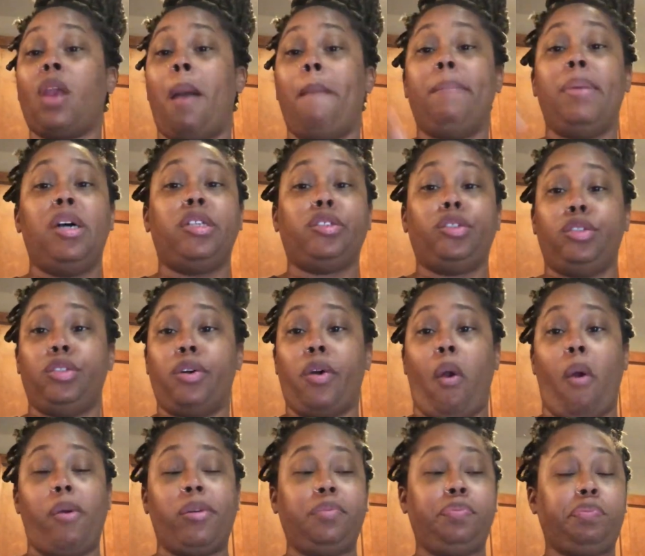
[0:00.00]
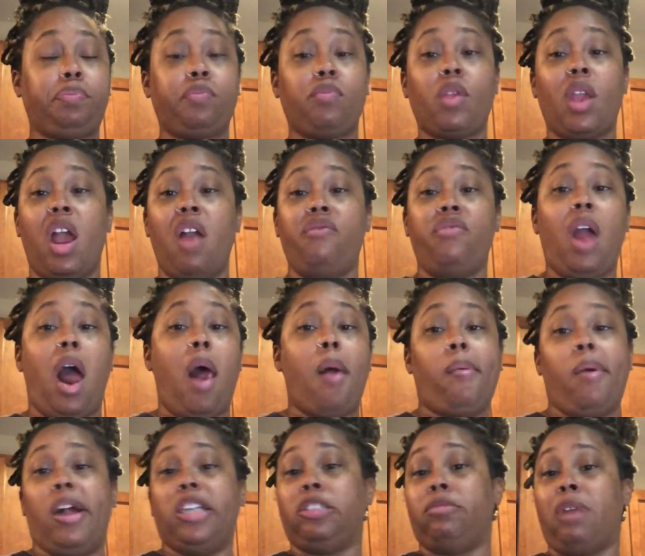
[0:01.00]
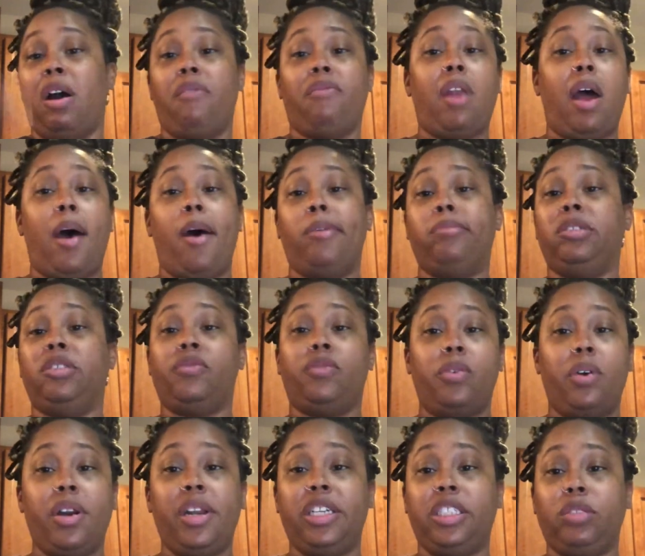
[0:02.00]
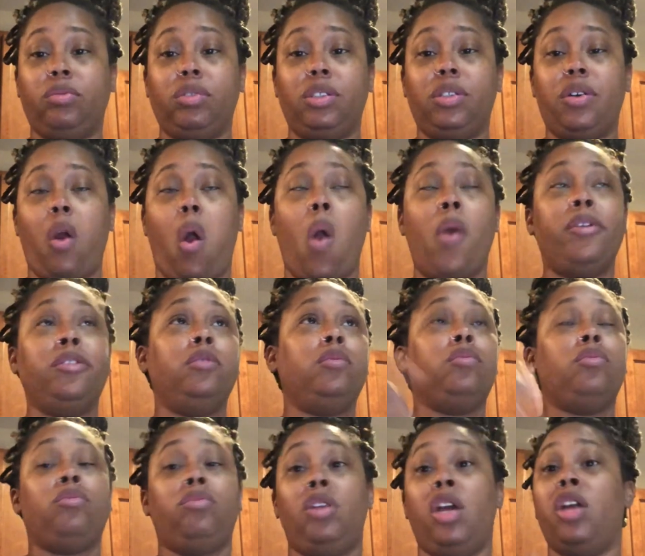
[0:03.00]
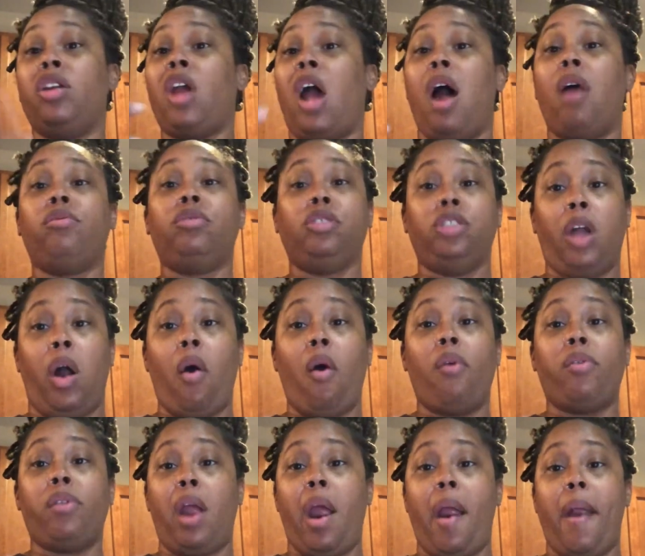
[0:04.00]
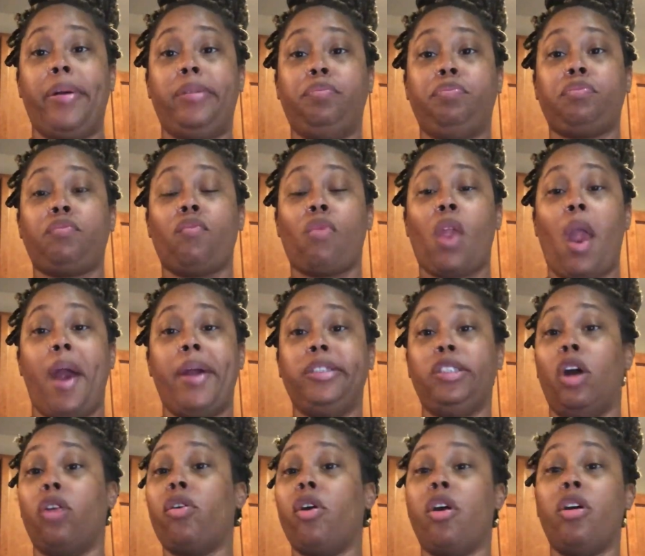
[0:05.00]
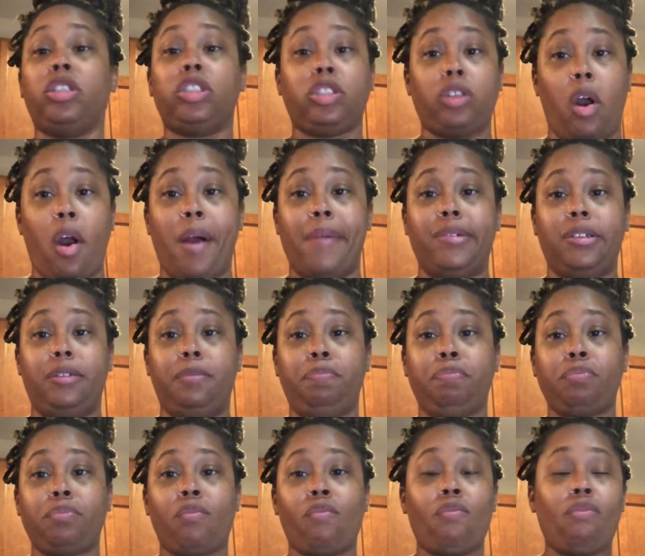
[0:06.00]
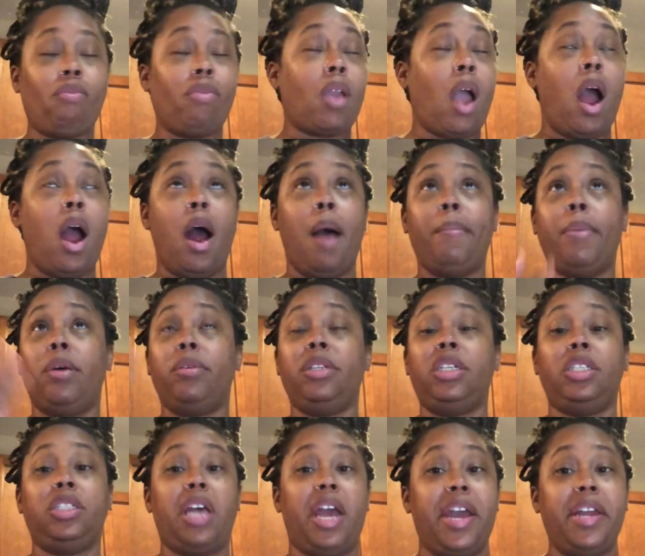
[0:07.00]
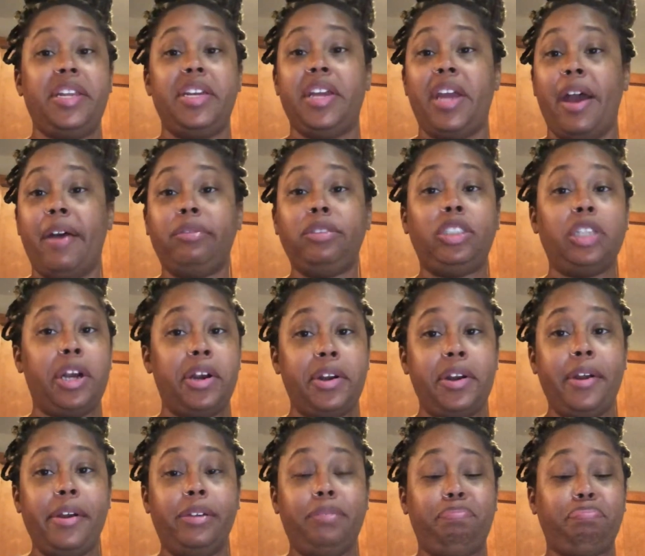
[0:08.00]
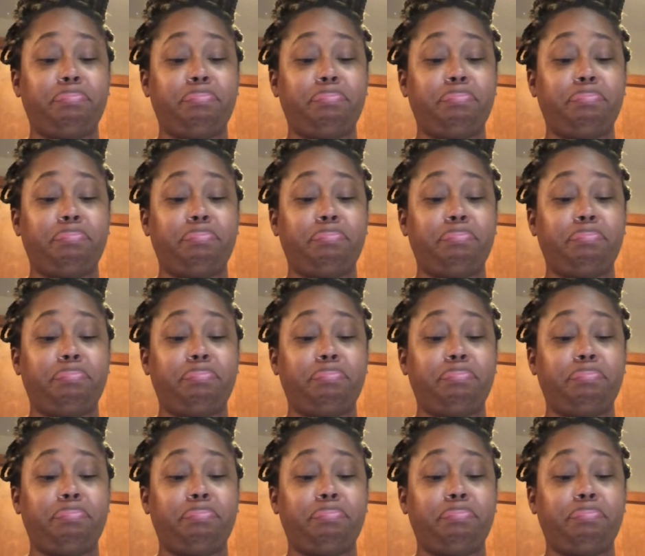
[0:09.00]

But girl, if y'all watch my vlog before this one, then y'all will know that your girl's starving. I'm on this ADF journey.